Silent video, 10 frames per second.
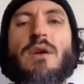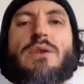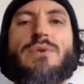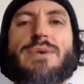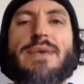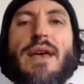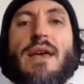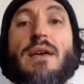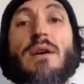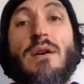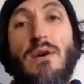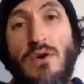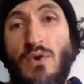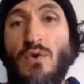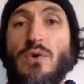You just say,
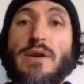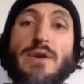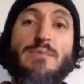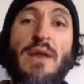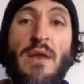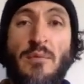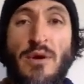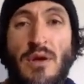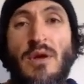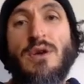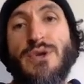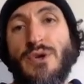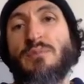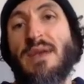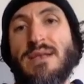cool, here's my number,
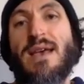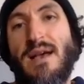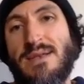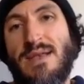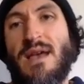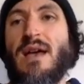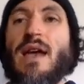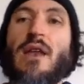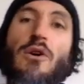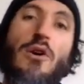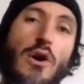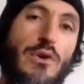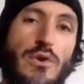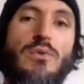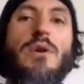shoot me a text, and I'll call
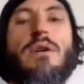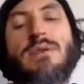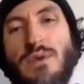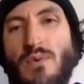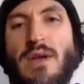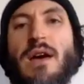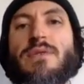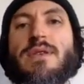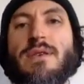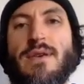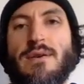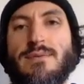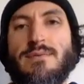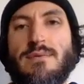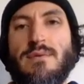you to work out the
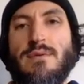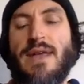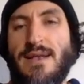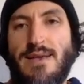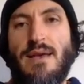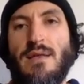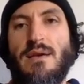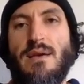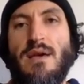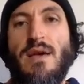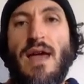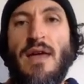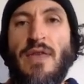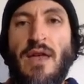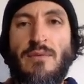details. That's it.
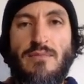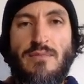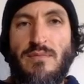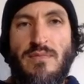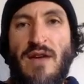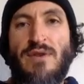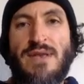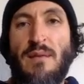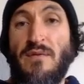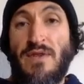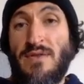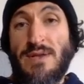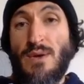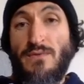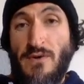And then every time I've done
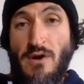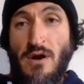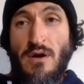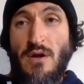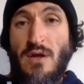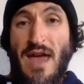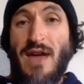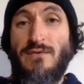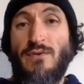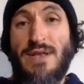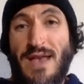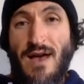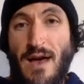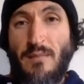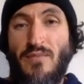this so far, every
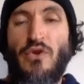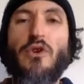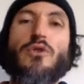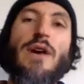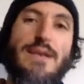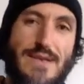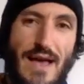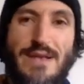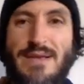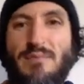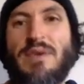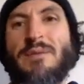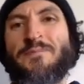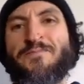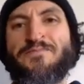time the girl has texted me